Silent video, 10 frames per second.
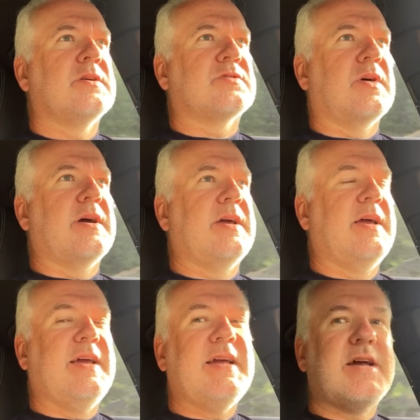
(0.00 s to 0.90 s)
so I
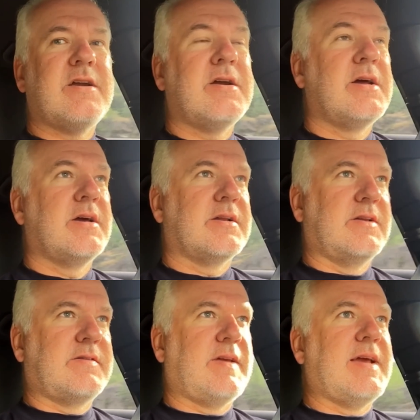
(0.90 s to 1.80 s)
hear
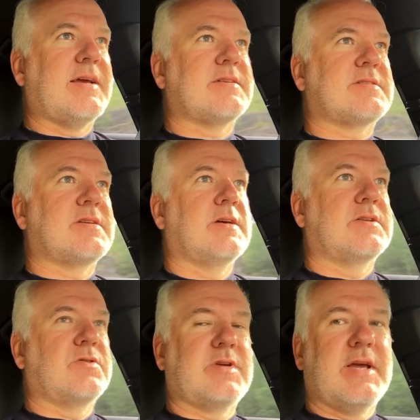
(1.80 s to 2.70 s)
the text
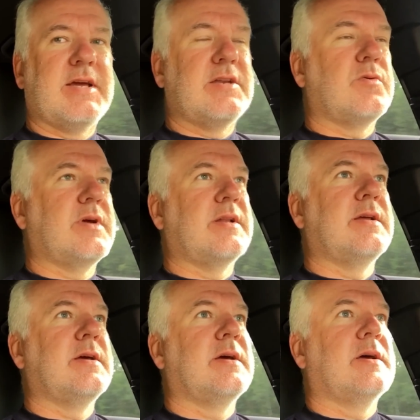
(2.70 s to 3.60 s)
together with
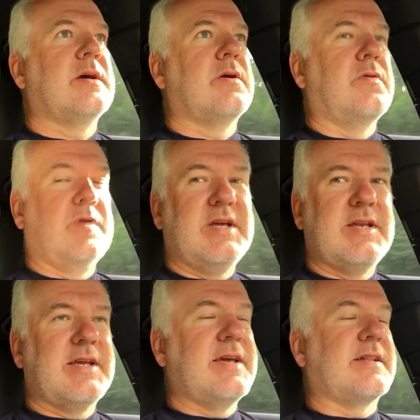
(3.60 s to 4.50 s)

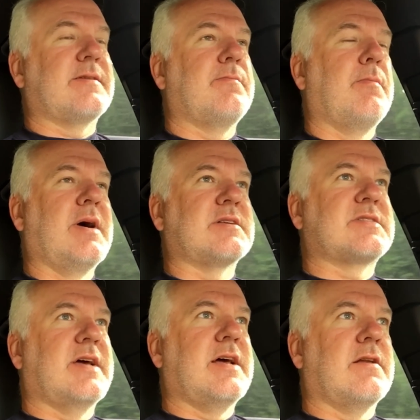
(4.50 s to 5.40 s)
reading it
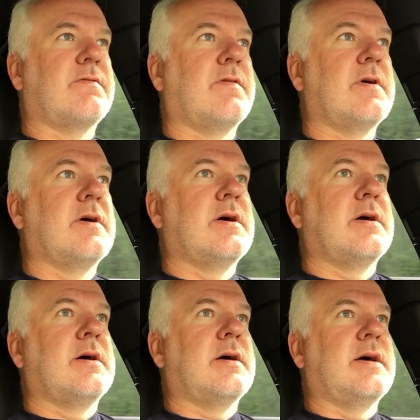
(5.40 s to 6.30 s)
myself,
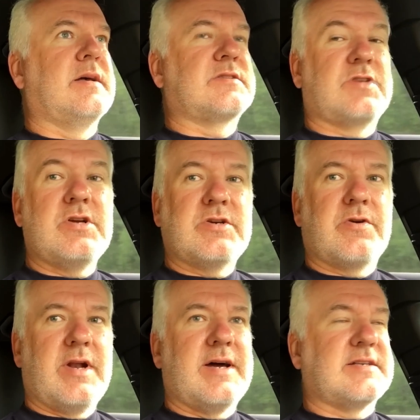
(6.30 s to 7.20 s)
uh,
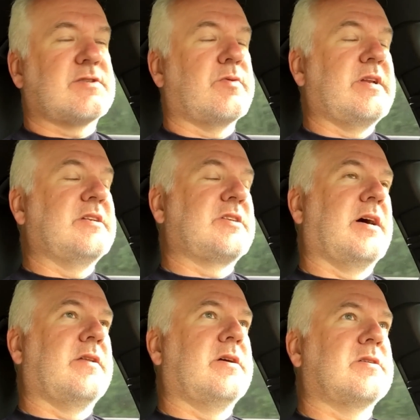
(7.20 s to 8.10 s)
synchronized with each
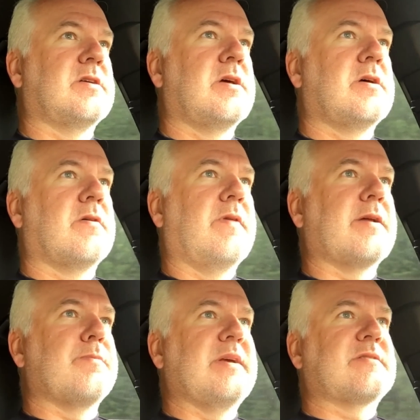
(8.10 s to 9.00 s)
other,
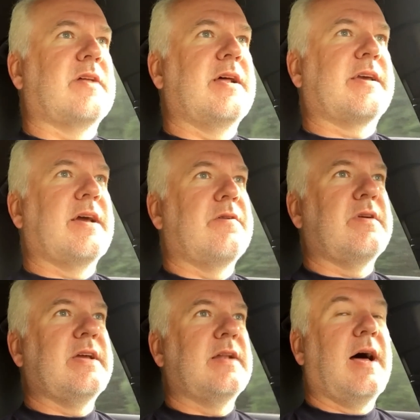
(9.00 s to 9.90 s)
that means that I can
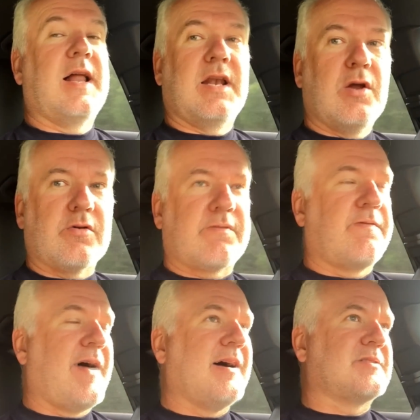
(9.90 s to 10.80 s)
read a lot
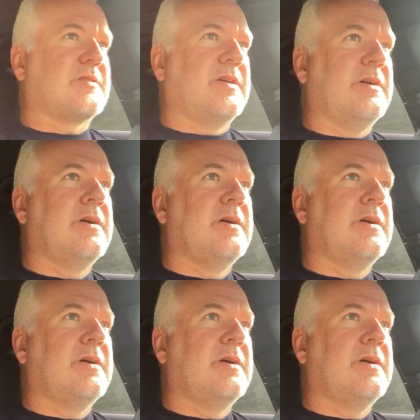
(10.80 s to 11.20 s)
faster.